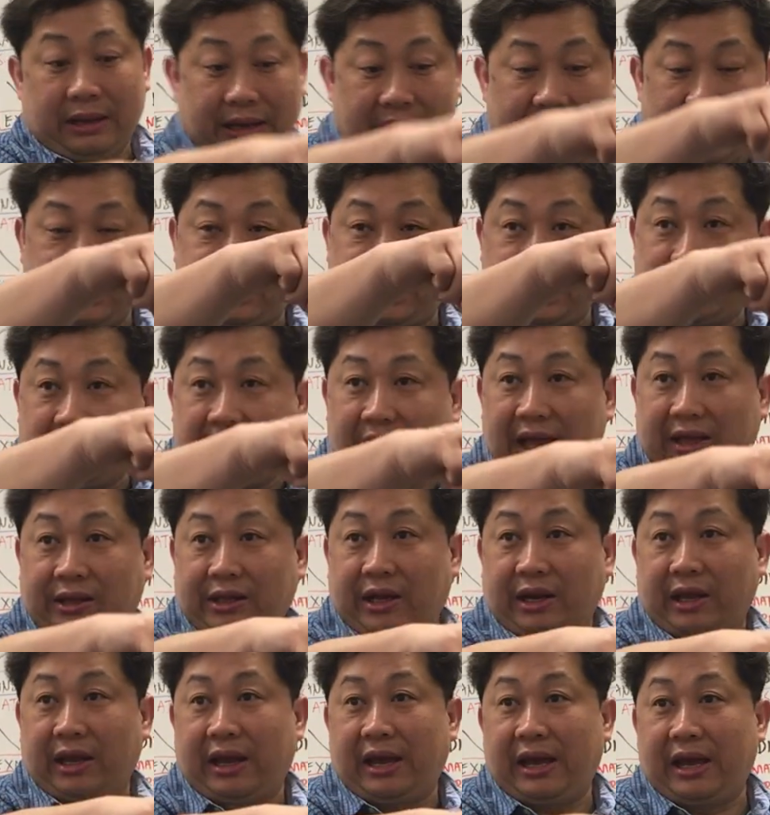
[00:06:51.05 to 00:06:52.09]
Is it
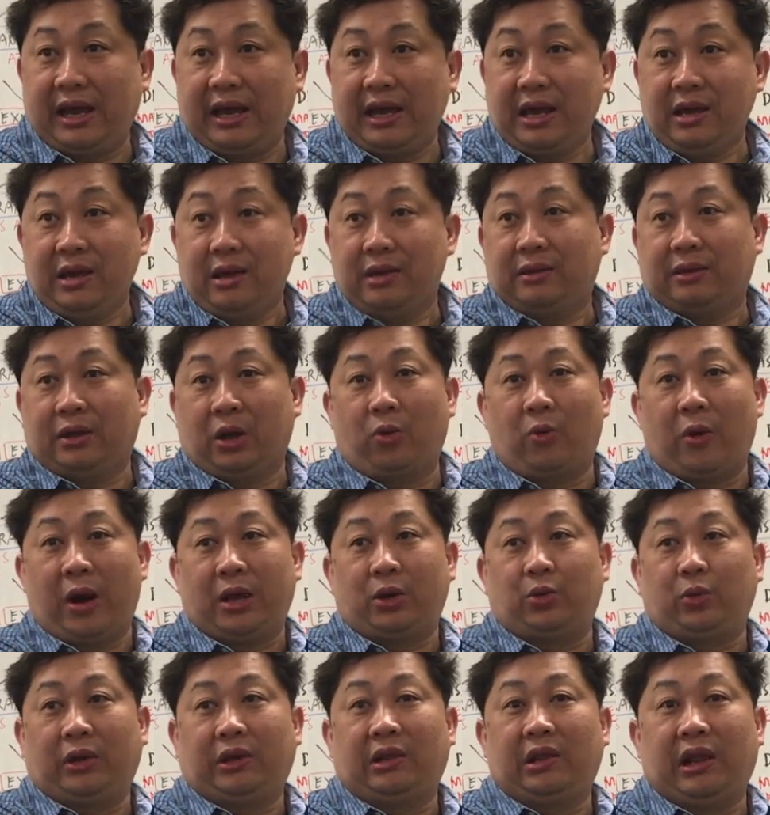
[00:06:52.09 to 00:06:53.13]
letter A, the
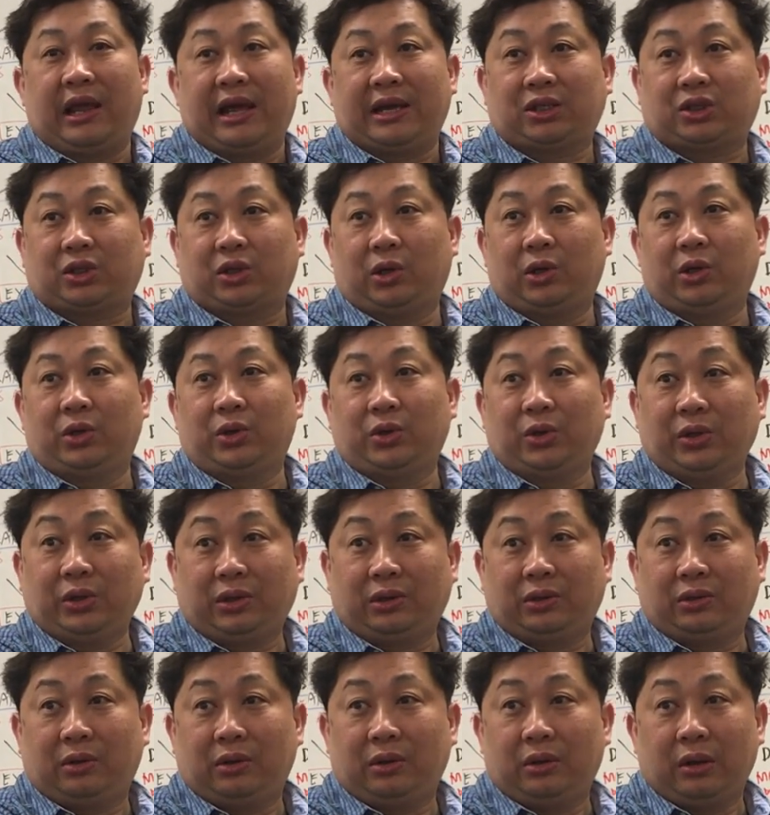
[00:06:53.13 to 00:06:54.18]
one with less
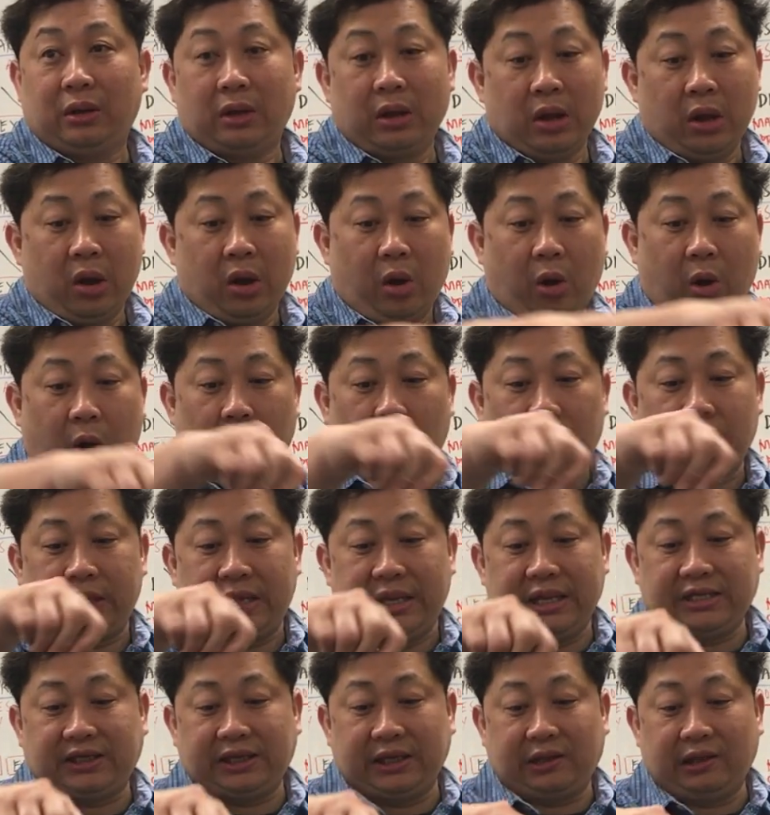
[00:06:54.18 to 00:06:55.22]
solute, or
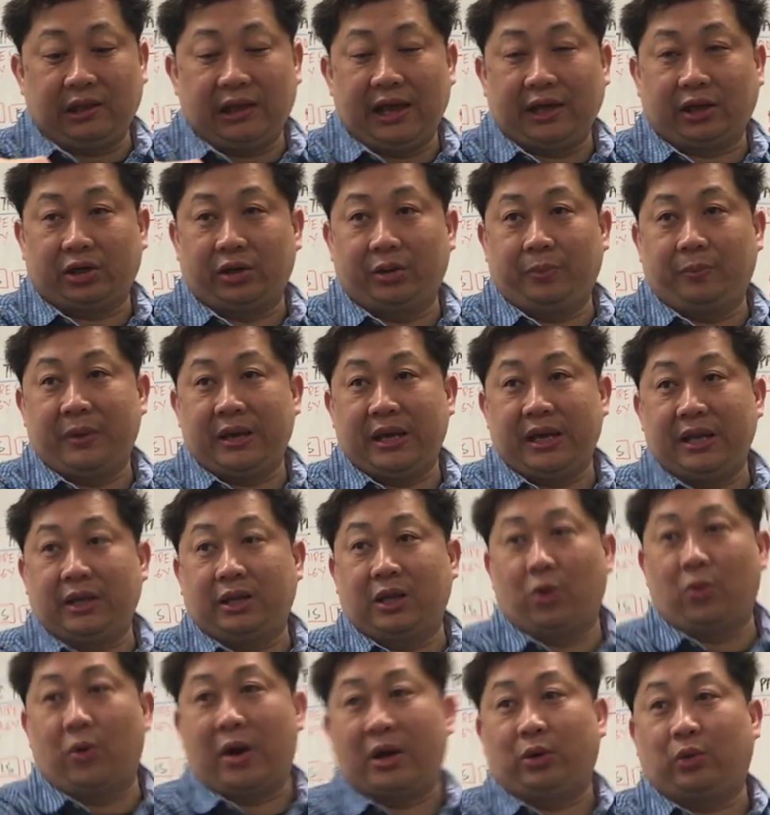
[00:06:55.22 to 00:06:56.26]
is it letter B,
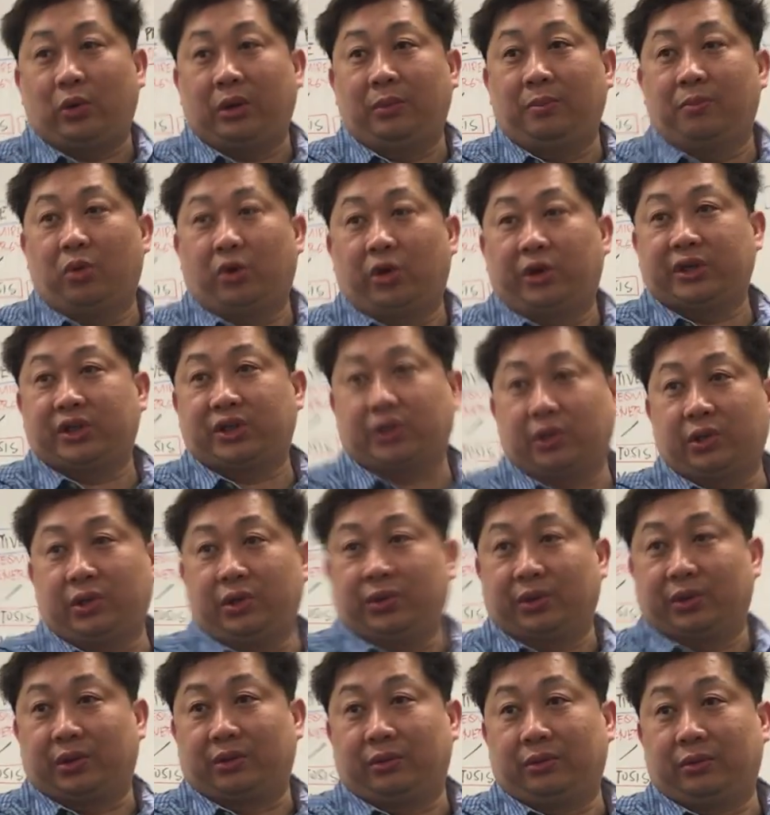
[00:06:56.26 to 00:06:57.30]
the one with more
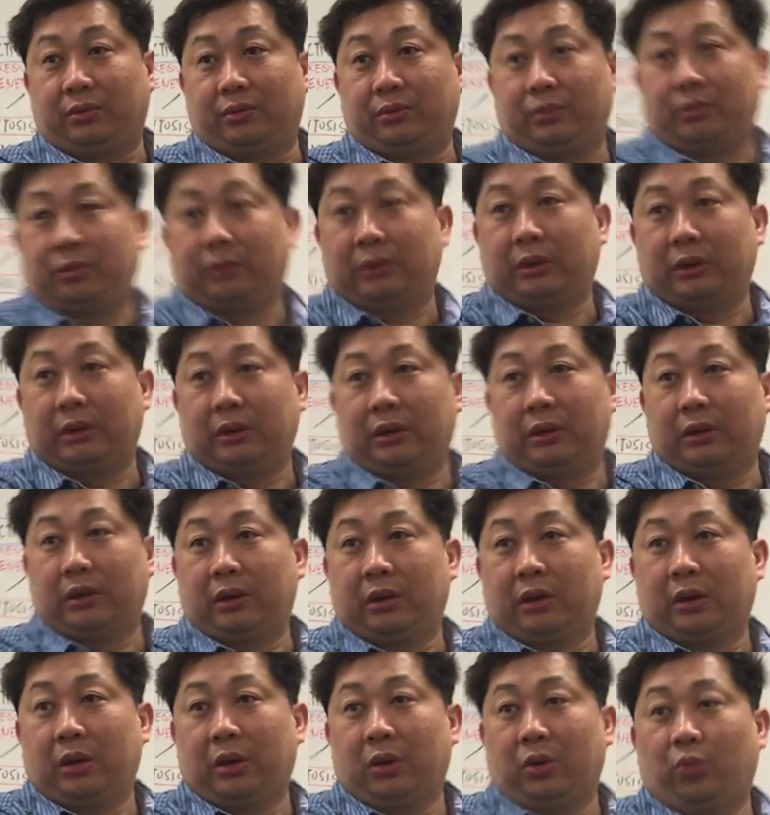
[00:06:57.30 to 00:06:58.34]
solute?
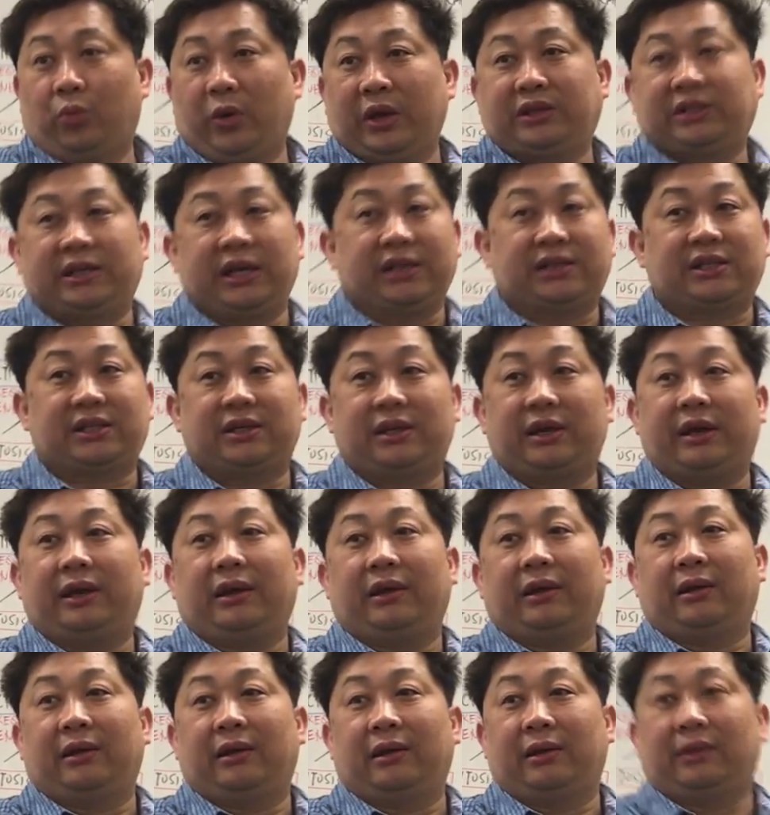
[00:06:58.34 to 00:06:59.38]
Which is
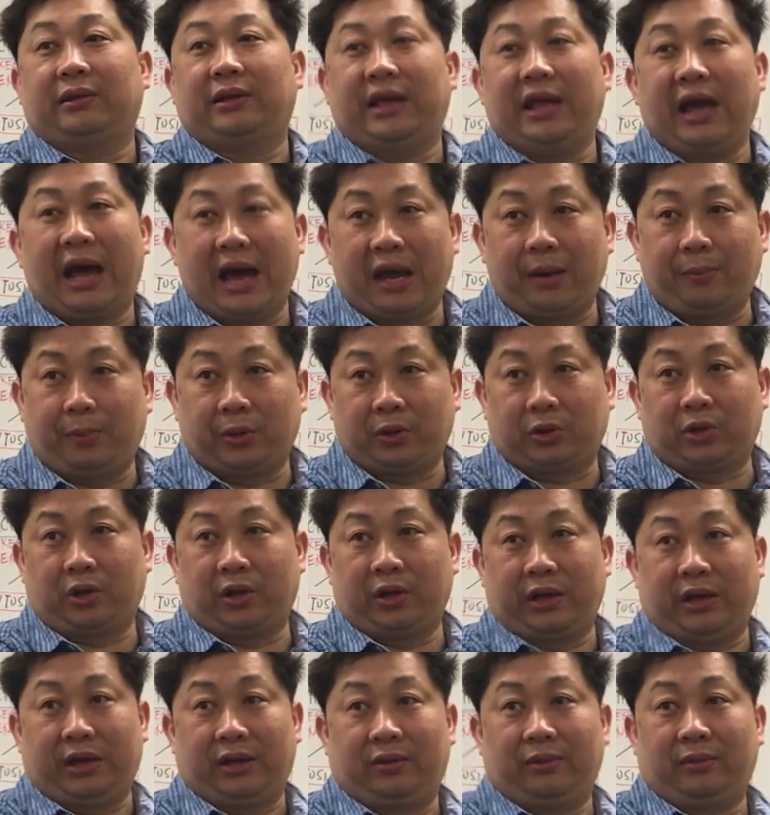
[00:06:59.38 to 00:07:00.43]
the
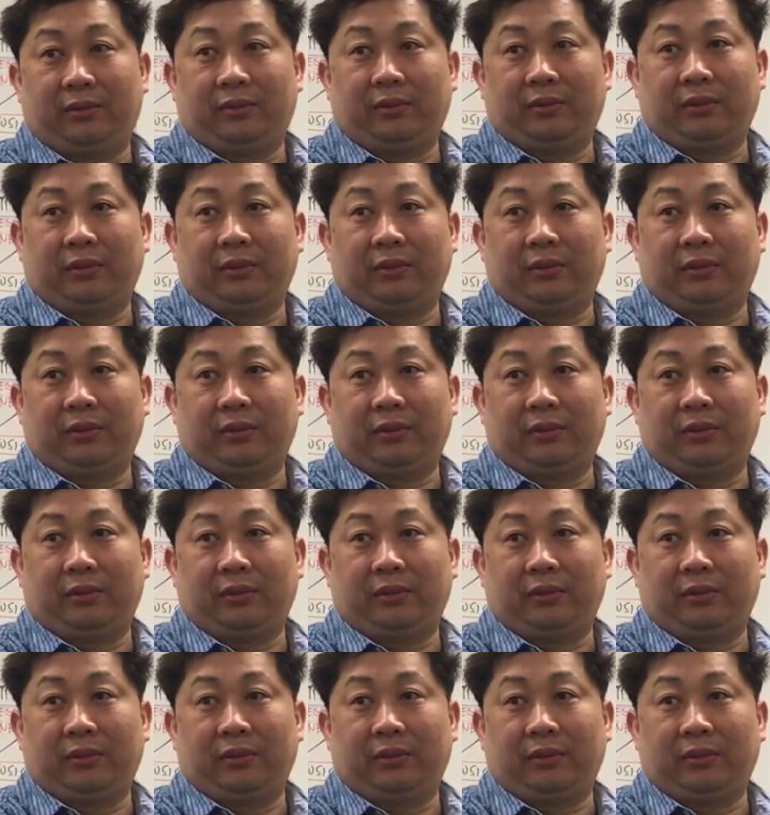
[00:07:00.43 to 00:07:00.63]
hypotonic?